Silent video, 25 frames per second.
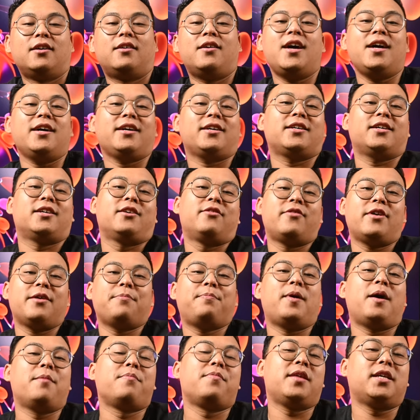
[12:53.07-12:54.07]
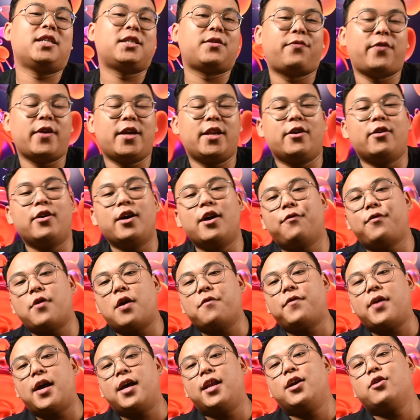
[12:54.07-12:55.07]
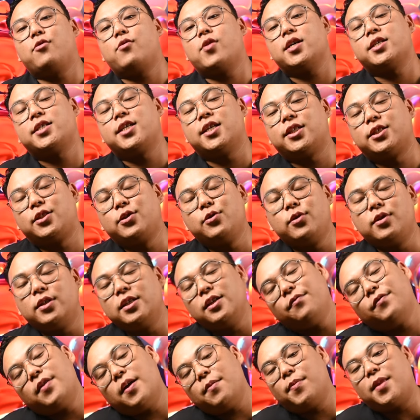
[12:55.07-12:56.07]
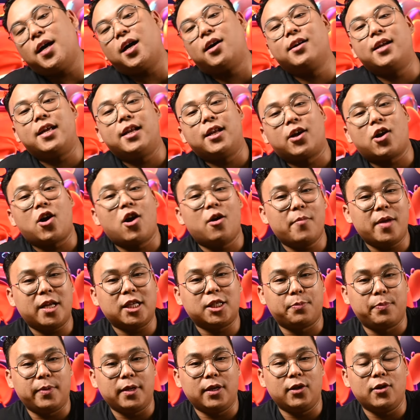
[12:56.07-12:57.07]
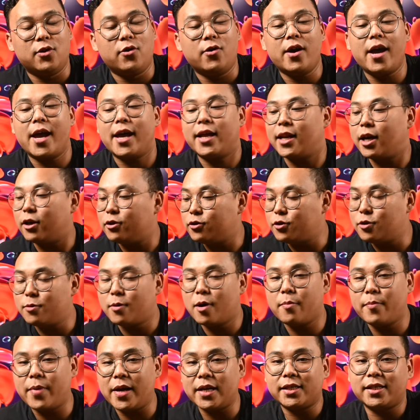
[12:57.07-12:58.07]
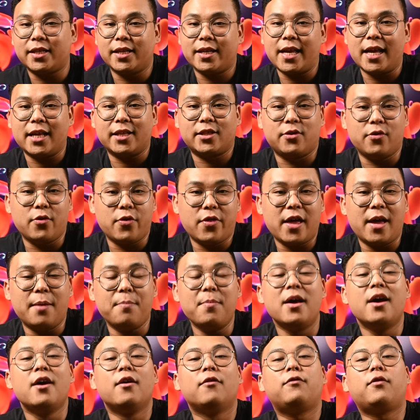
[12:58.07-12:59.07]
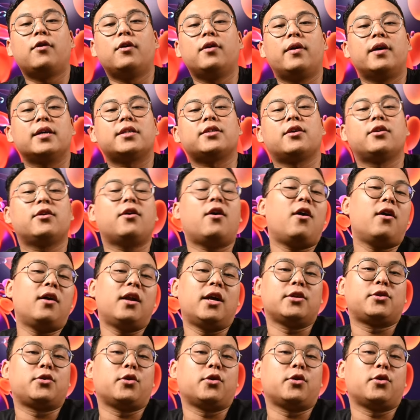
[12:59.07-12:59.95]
Alright, gonna wrap up this video. If you have any questions, do leave them down in the comments below and I'll do my best to get to them. Follow us on all our